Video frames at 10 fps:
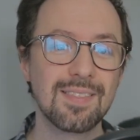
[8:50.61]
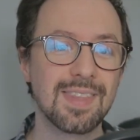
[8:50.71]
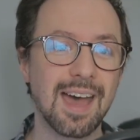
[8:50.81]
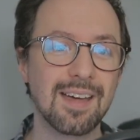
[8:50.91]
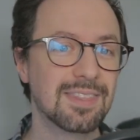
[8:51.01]

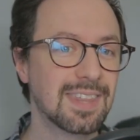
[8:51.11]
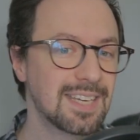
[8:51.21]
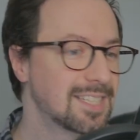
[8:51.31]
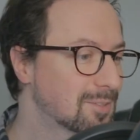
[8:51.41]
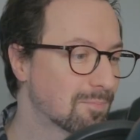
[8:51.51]
that
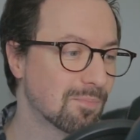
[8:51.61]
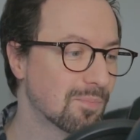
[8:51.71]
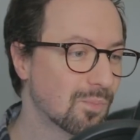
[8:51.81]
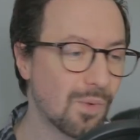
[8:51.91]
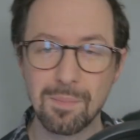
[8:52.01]
these
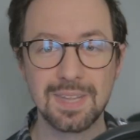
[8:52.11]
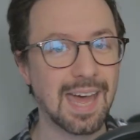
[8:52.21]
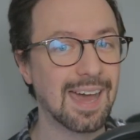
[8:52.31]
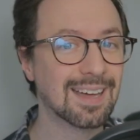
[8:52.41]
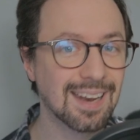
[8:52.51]
women
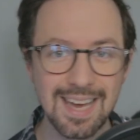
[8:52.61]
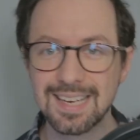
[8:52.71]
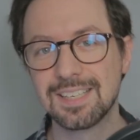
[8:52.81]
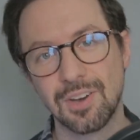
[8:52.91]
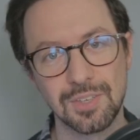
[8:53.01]
that are
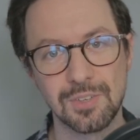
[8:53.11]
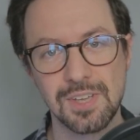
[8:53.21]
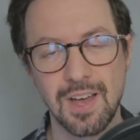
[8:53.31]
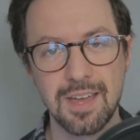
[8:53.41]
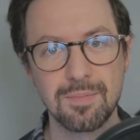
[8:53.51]
clearly not your
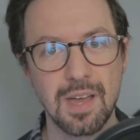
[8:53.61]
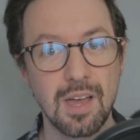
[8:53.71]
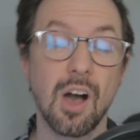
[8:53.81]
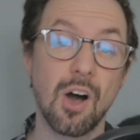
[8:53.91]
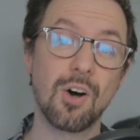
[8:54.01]
type
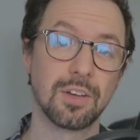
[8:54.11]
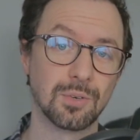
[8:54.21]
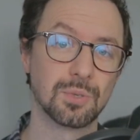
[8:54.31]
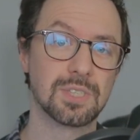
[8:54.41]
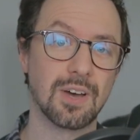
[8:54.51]
are
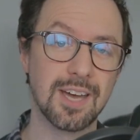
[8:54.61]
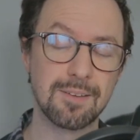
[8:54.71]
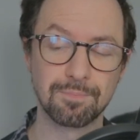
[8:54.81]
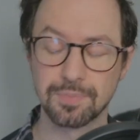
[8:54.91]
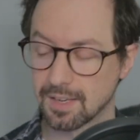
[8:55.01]
your type.